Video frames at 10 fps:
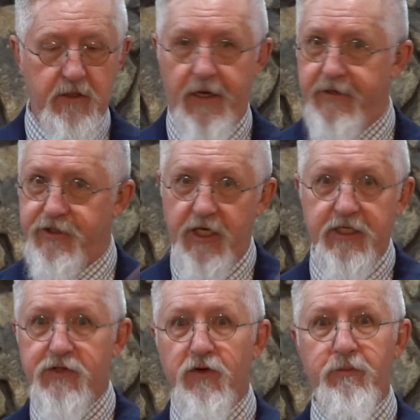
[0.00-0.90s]
and
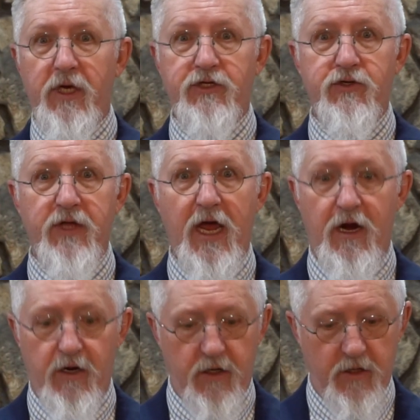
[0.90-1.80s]
Jesus will meet you
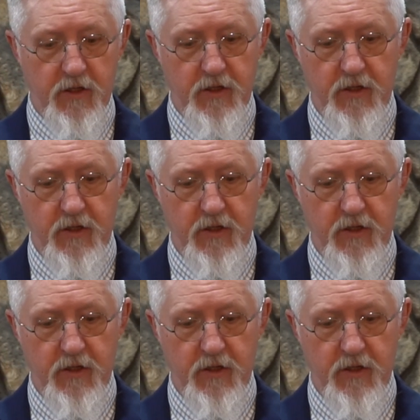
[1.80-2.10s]
there.